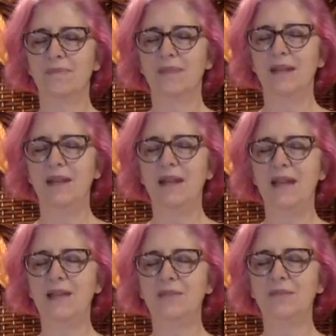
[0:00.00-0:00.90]
and
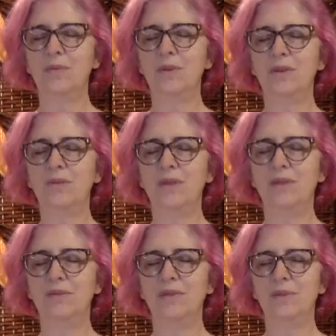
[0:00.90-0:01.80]
ask for what you want
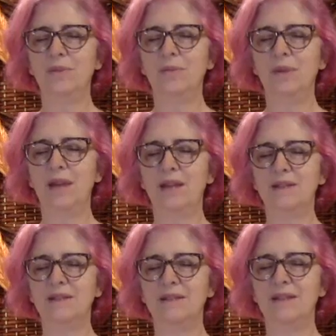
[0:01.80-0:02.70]
from your practice
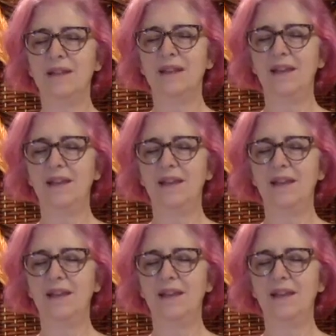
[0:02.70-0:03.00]
today.